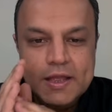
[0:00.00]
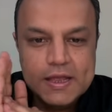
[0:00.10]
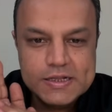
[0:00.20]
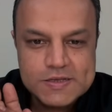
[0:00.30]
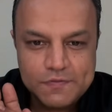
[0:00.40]

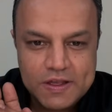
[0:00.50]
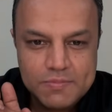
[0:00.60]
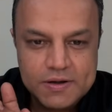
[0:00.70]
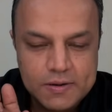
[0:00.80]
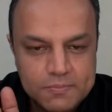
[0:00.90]
It's a
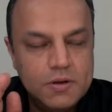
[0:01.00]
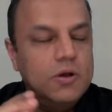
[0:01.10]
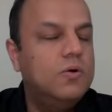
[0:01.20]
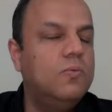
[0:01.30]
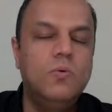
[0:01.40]
5-bit number.
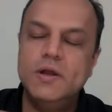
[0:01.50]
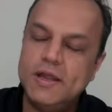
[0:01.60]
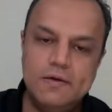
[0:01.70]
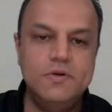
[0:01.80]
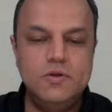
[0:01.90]

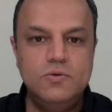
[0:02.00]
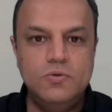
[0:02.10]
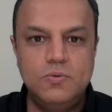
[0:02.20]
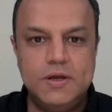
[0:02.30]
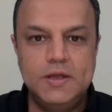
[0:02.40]
Whatever you do
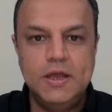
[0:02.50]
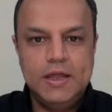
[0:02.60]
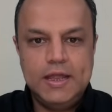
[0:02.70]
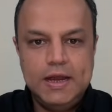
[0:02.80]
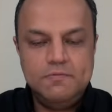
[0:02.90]
to it,
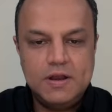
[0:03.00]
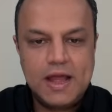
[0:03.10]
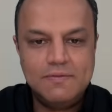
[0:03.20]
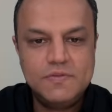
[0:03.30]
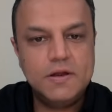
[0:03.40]
it will
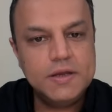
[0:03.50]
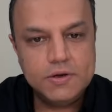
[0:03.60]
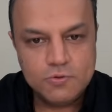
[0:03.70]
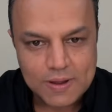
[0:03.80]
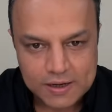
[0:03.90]
have
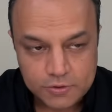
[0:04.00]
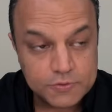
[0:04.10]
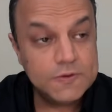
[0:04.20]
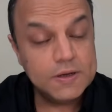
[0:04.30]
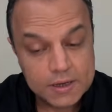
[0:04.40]
32
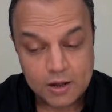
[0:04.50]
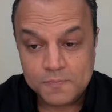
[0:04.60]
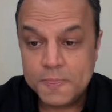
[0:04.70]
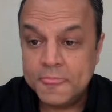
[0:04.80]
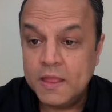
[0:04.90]
values.
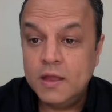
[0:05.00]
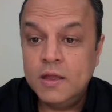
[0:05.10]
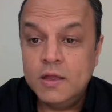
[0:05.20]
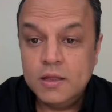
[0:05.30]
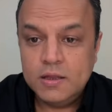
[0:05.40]
Now,
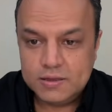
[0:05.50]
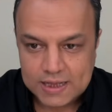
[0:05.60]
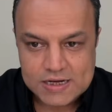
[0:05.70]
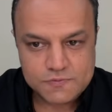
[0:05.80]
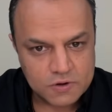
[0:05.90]

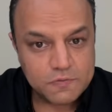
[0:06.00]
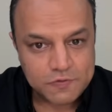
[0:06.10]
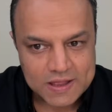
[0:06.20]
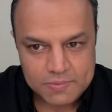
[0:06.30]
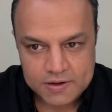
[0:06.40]
that's for a
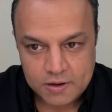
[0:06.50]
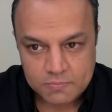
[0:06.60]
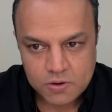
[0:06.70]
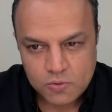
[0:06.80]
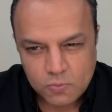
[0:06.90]
5-bit
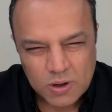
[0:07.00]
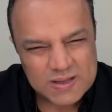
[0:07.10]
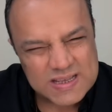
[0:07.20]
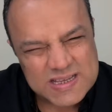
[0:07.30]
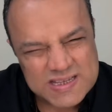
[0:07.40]
number. What
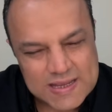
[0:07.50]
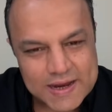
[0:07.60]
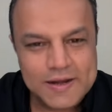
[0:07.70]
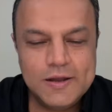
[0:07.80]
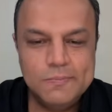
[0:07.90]
does a
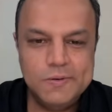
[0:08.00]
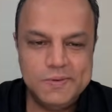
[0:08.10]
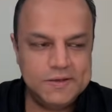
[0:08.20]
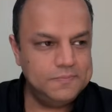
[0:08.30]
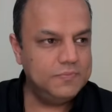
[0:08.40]
signed number
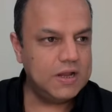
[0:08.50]
mean?